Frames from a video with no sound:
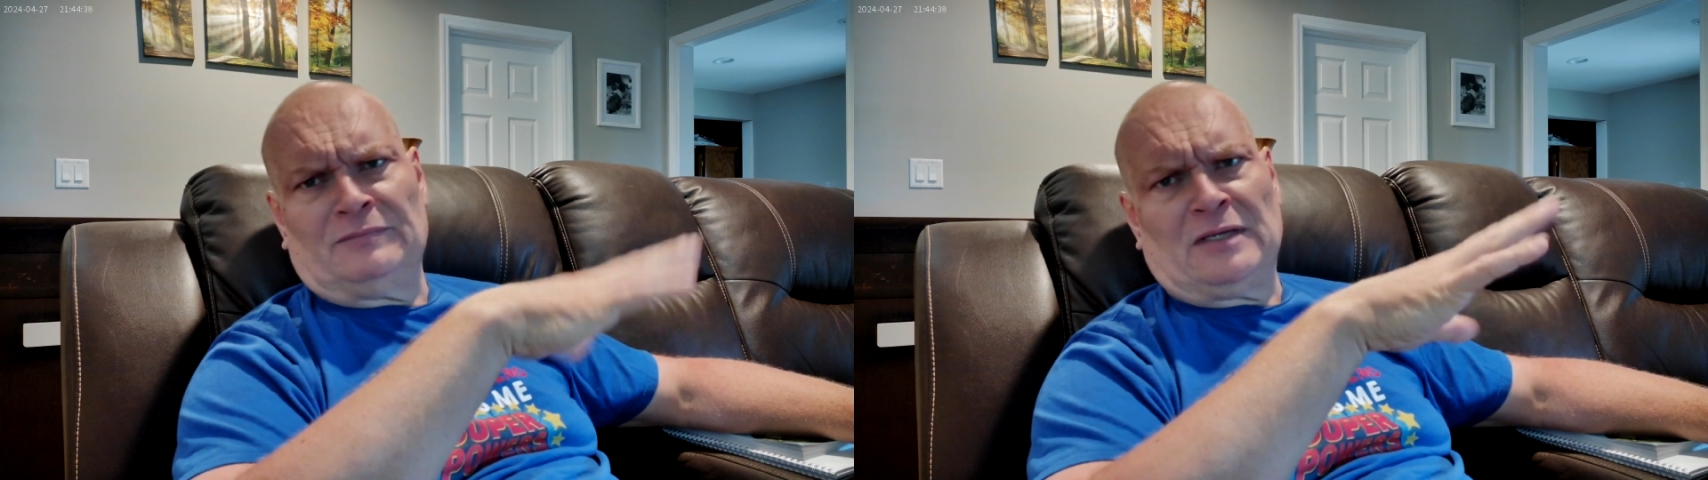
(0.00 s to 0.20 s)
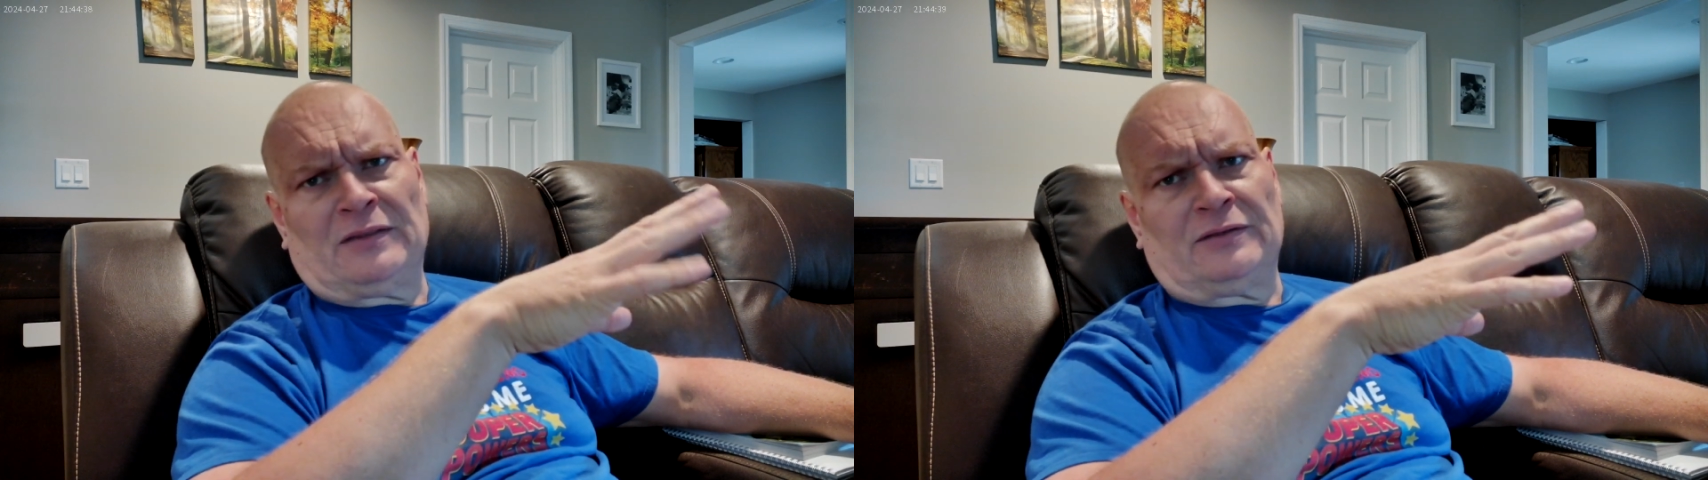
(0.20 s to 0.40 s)

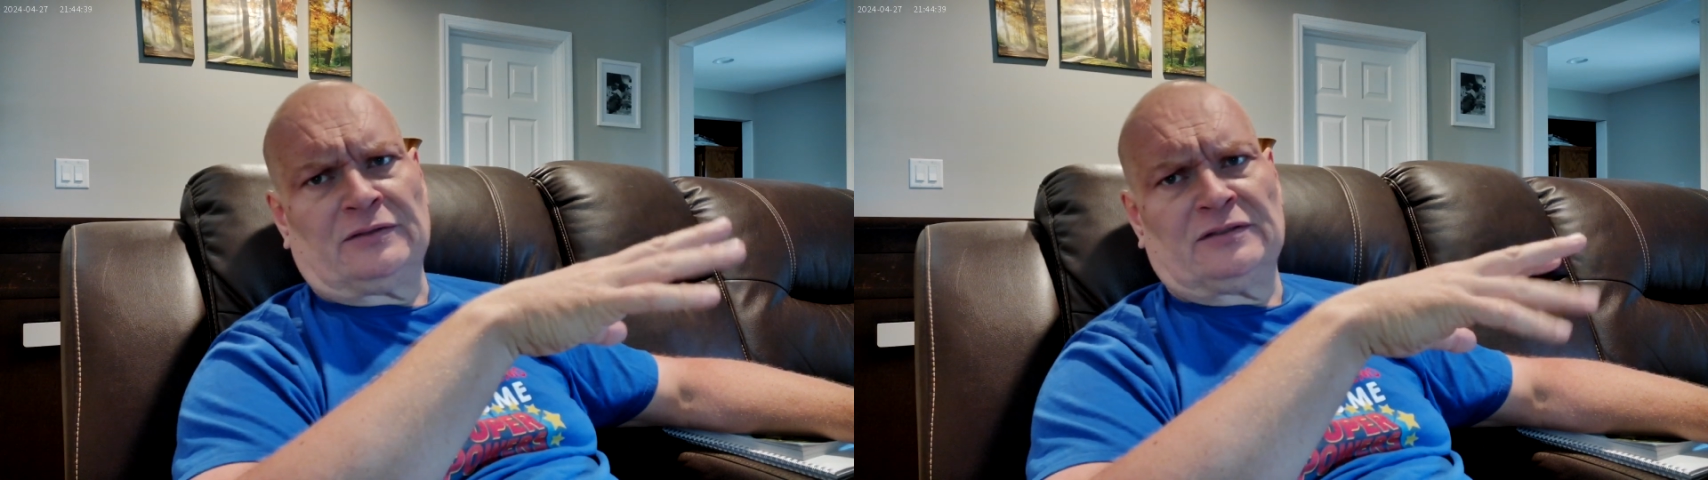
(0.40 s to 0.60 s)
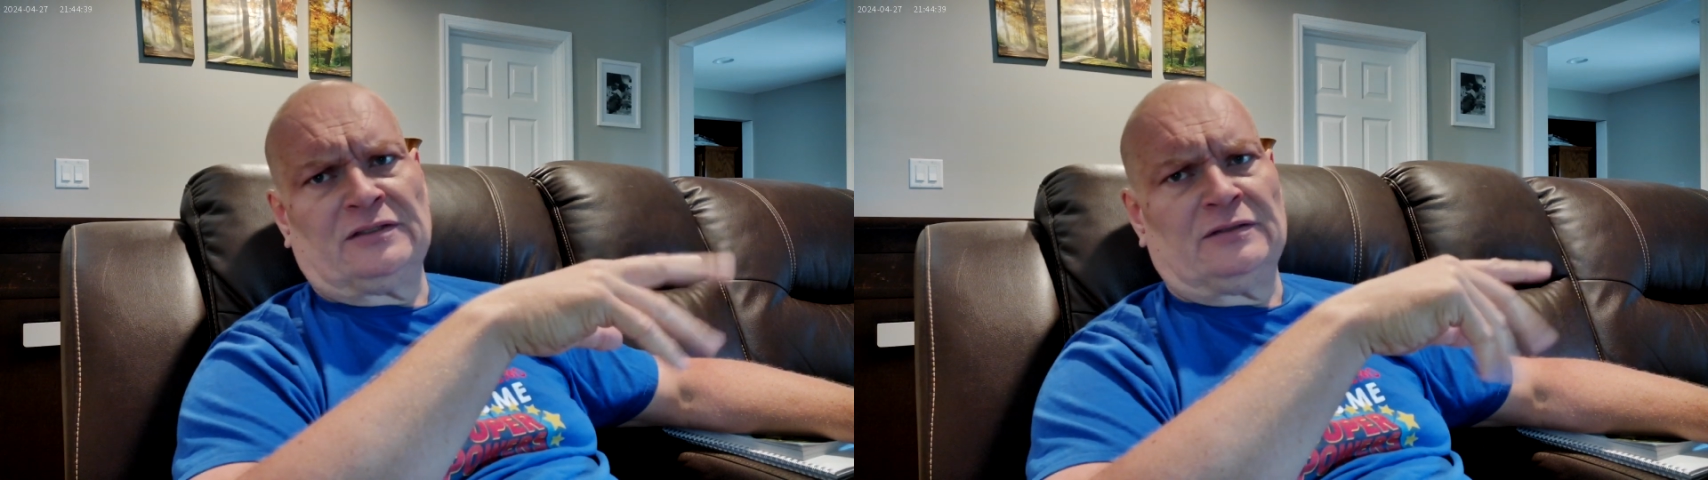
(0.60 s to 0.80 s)
I'm not
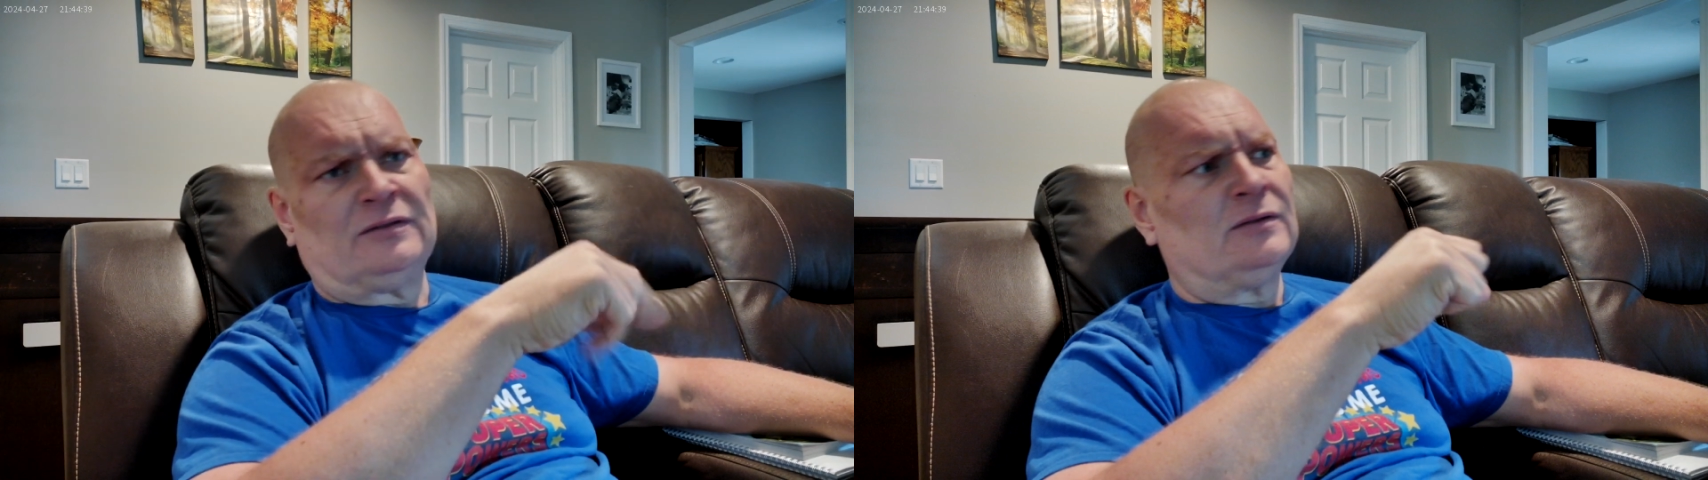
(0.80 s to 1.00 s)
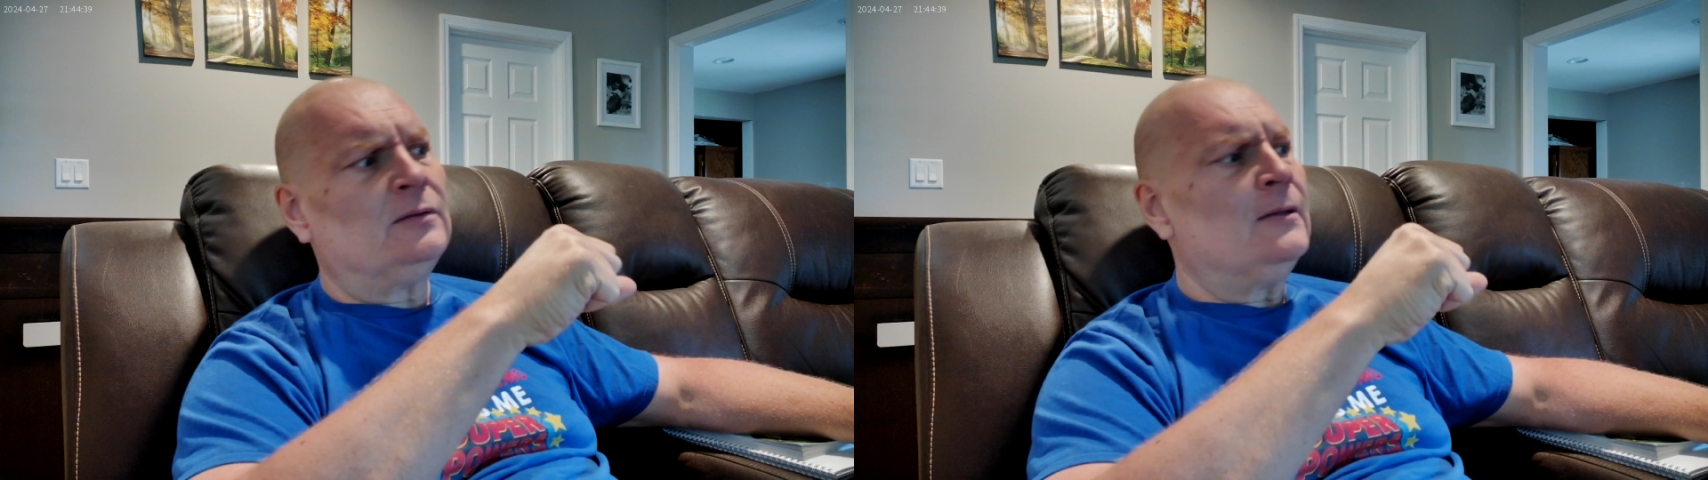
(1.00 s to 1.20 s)
thirsty at
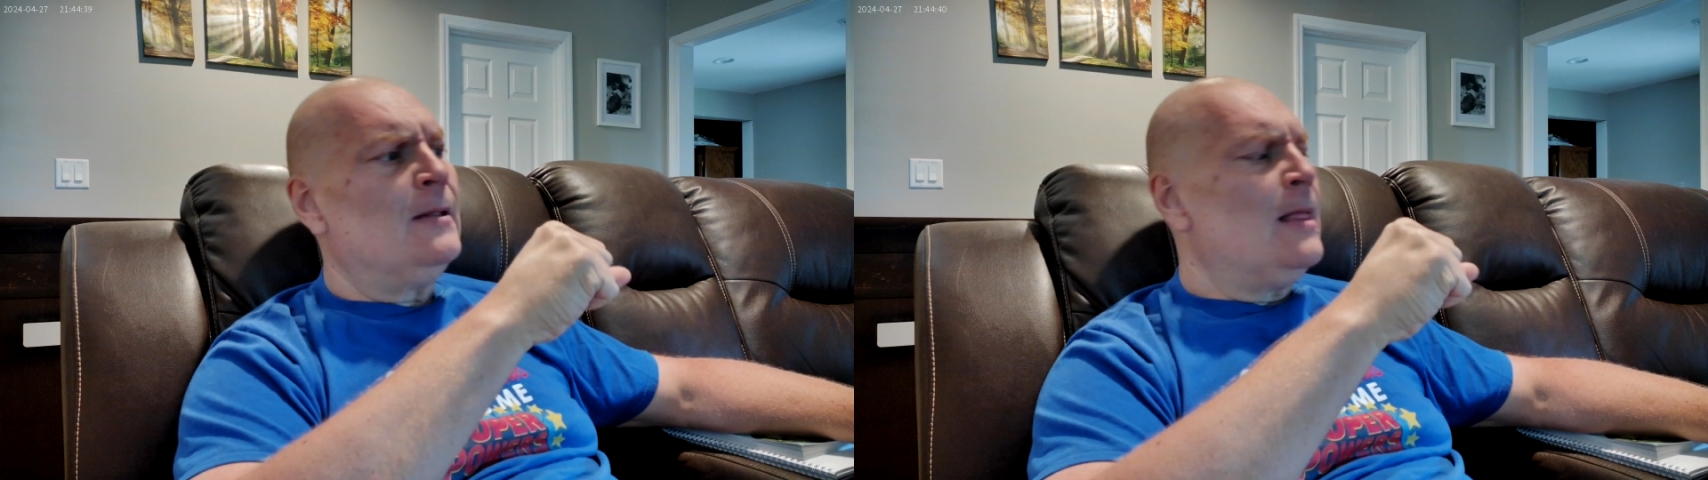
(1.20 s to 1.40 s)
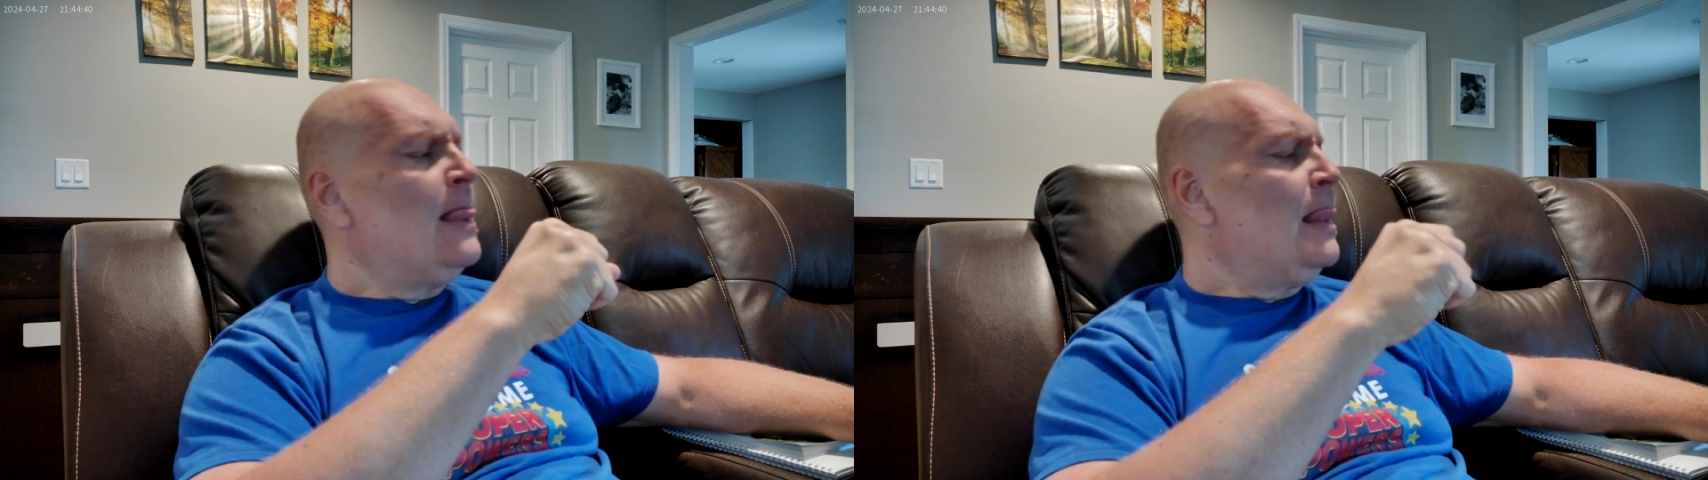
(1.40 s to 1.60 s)
all.
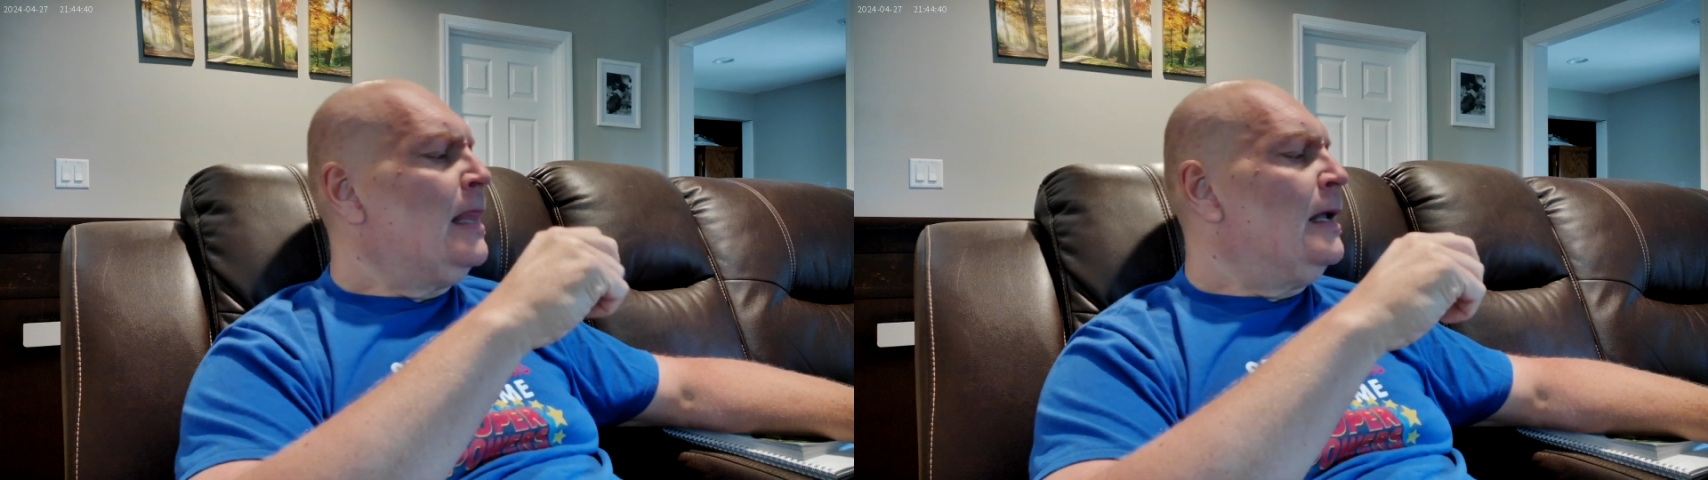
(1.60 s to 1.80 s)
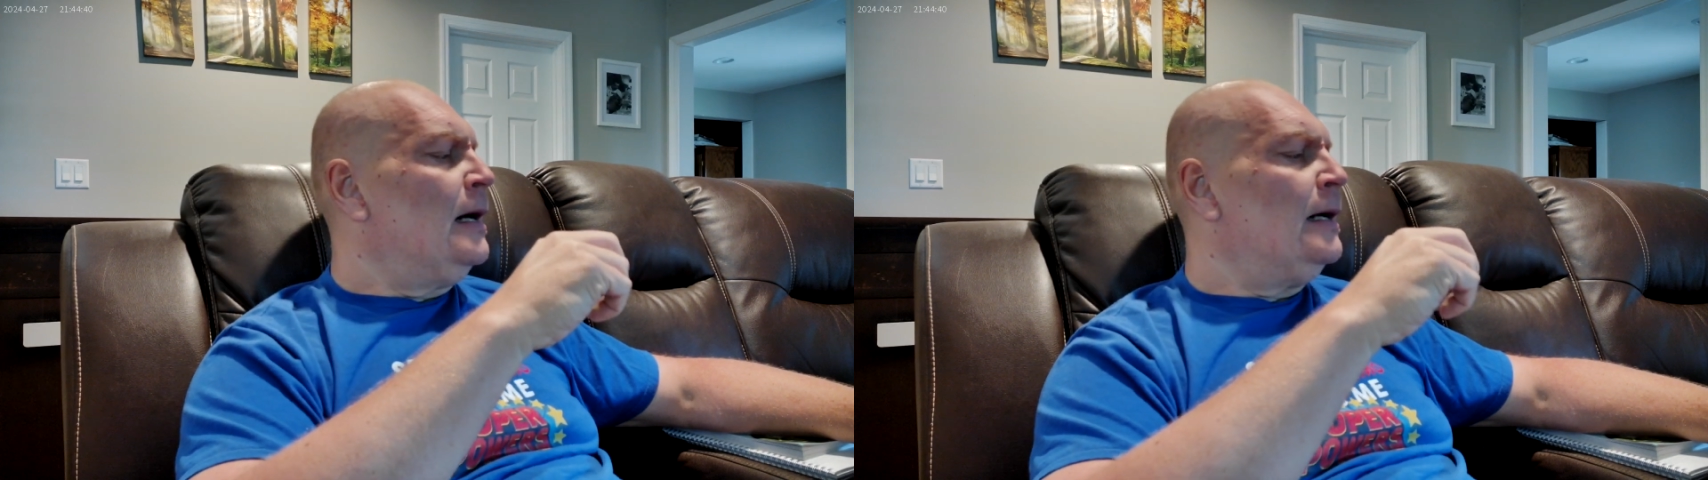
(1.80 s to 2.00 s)

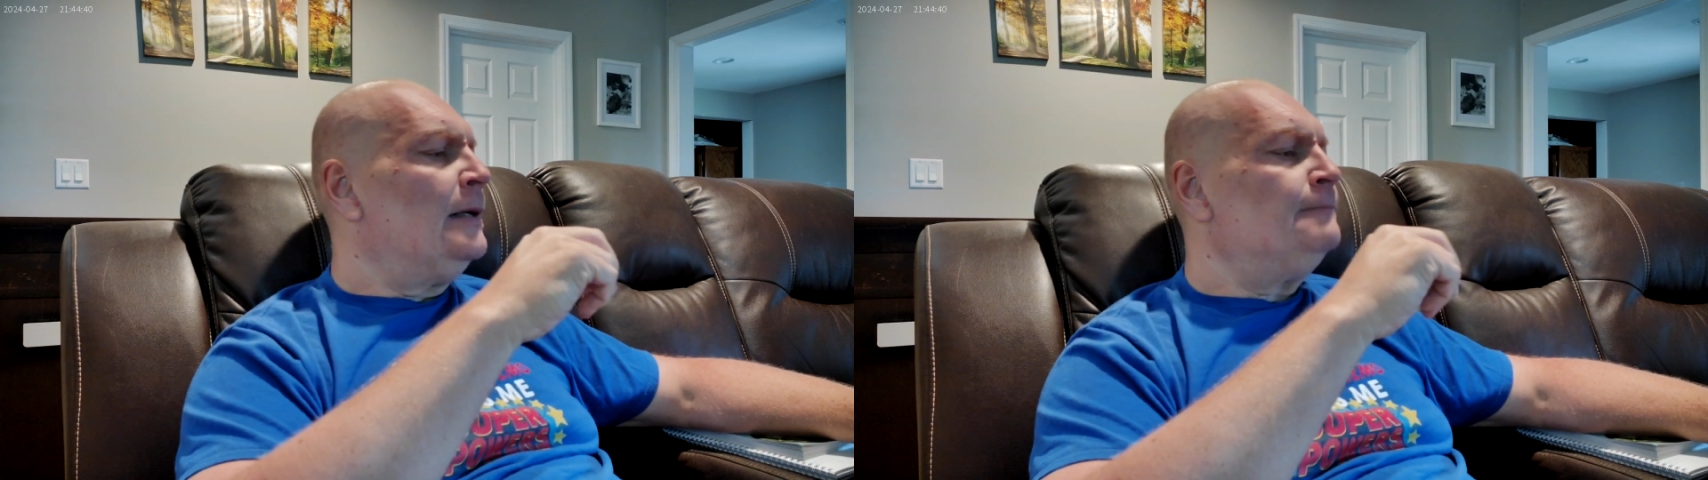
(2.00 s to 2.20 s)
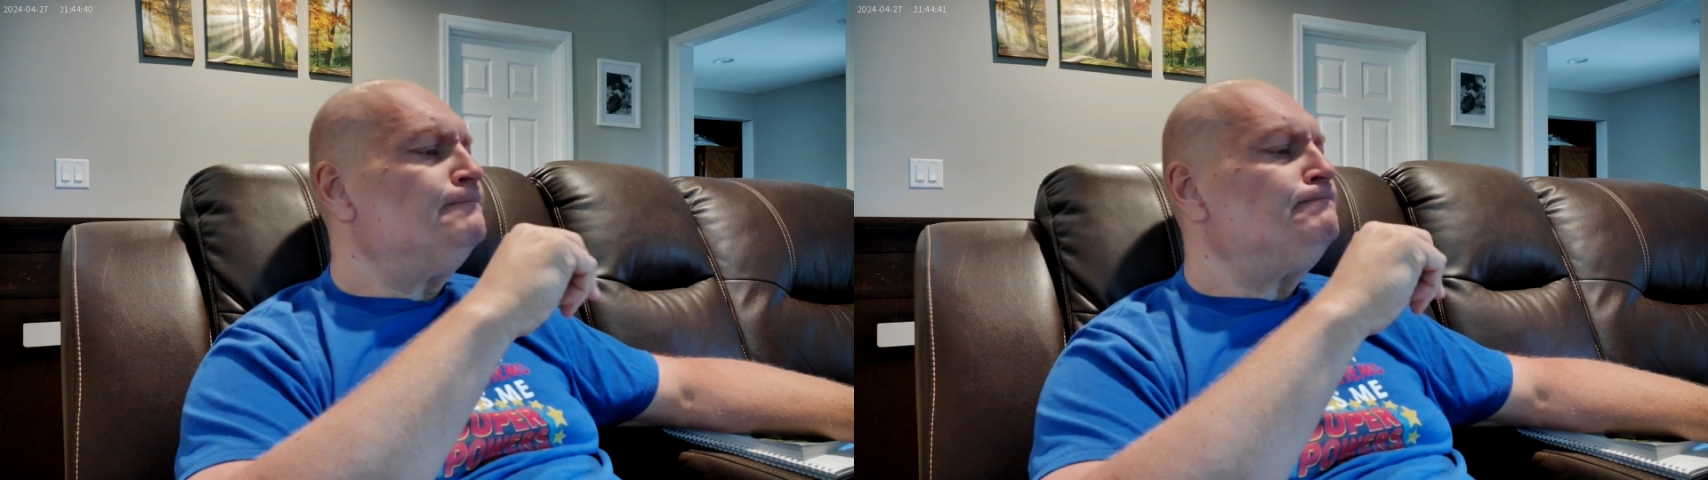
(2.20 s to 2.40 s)

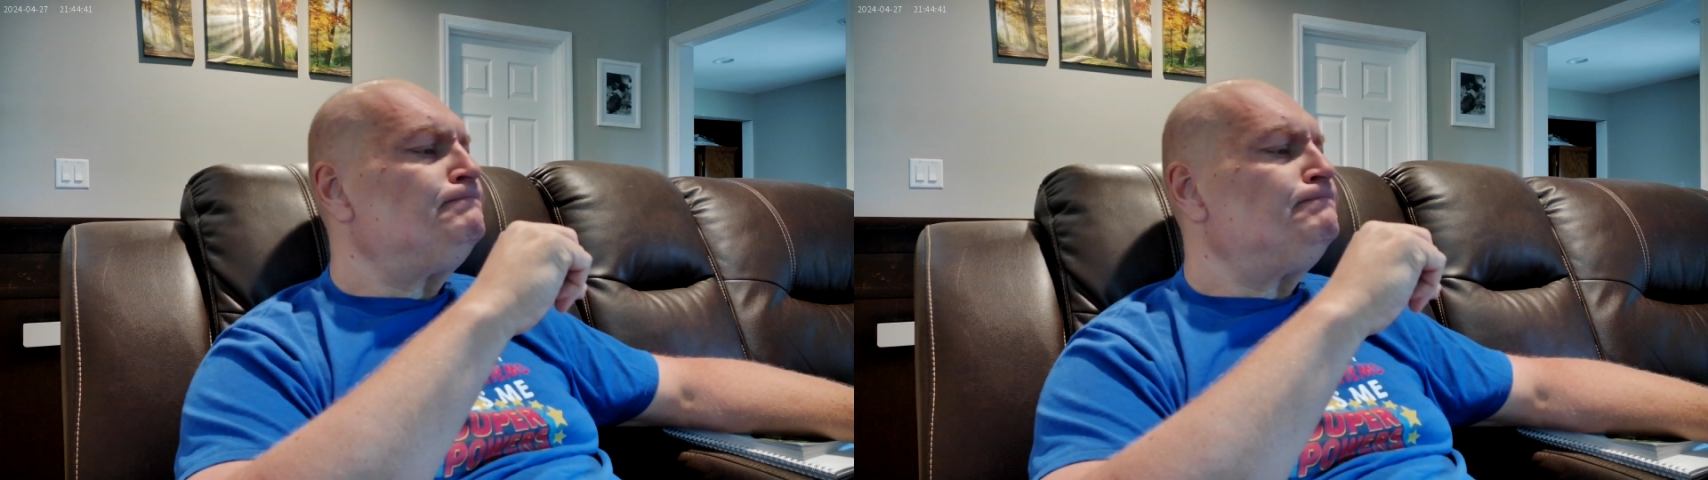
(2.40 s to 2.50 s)
Uh,